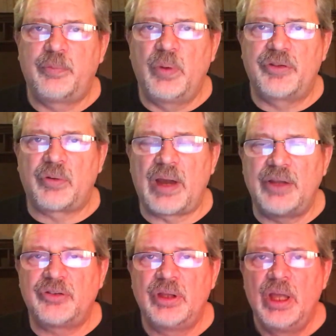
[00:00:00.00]
with
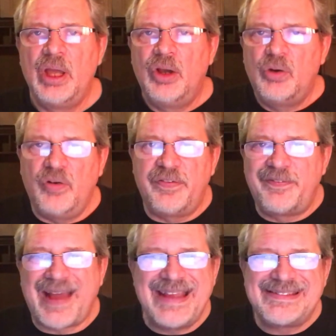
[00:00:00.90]
Christ who
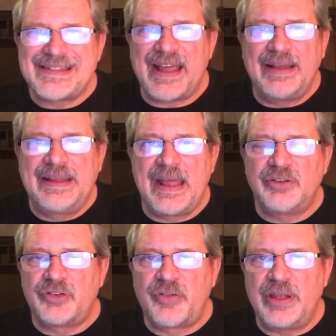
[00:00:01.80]
fights
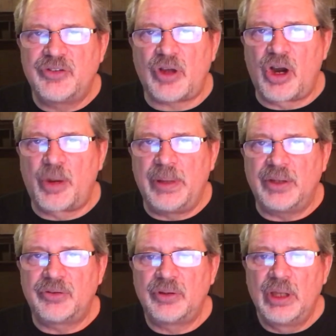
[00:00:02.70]
against these
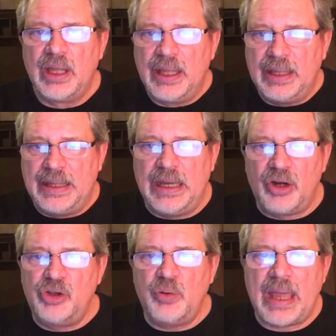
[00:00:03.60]
armies.
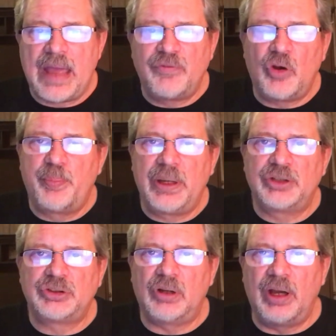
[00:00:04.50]
Here you have no
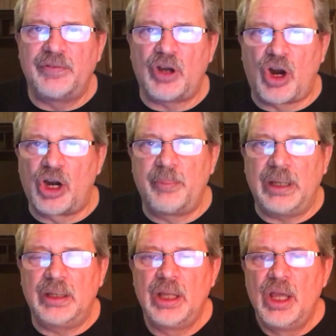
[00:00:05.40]
picture of an
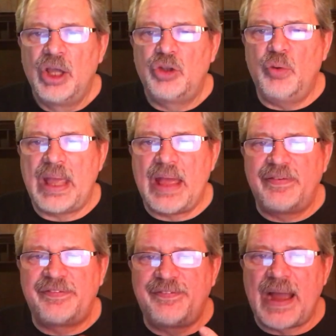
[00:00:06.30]
army. You
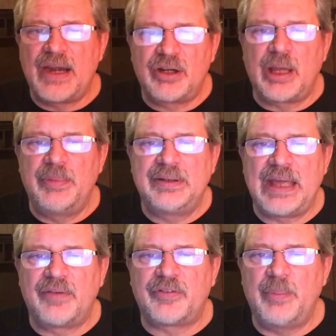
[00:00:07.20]
have fire coming
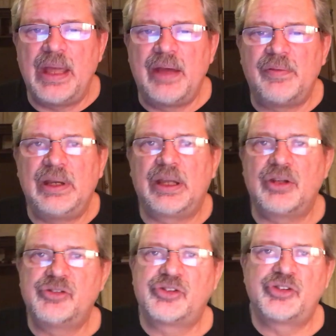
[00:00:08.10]
down from heaven and
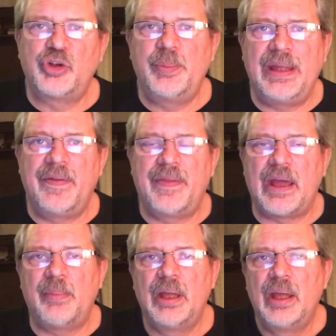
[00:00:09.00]
consuming
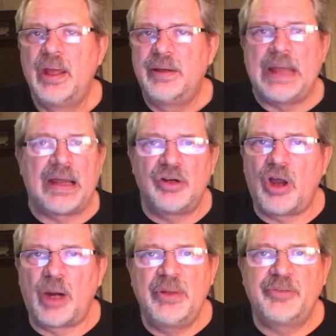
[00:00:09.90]
them. Not an
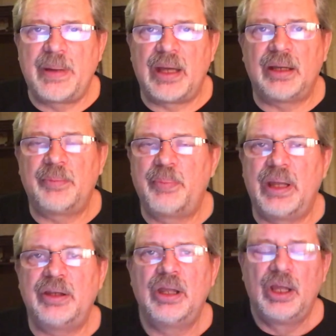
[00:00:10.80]
army's battling,
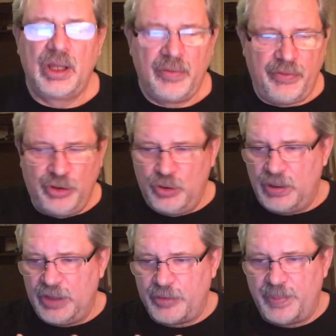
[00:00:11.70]
but you
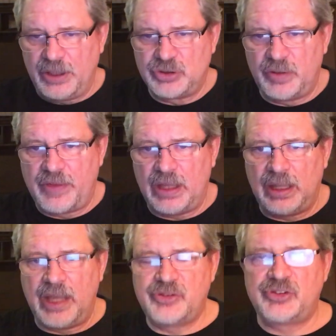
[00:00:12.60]
get the picture of they
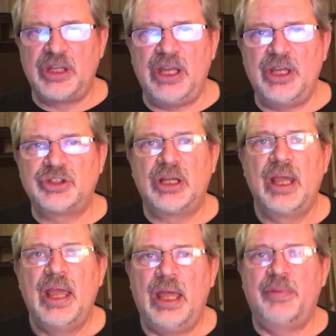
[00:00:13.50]
lay siege,
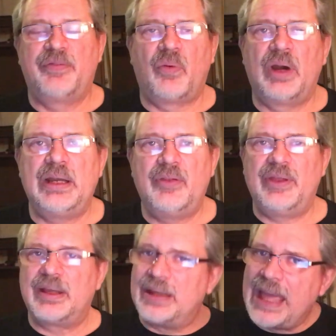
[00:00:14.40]
and before
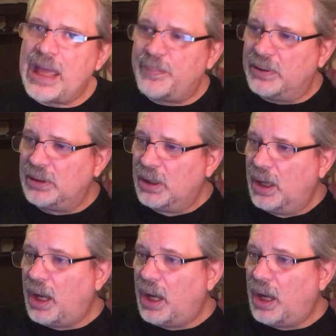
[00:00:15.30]
anything can happen,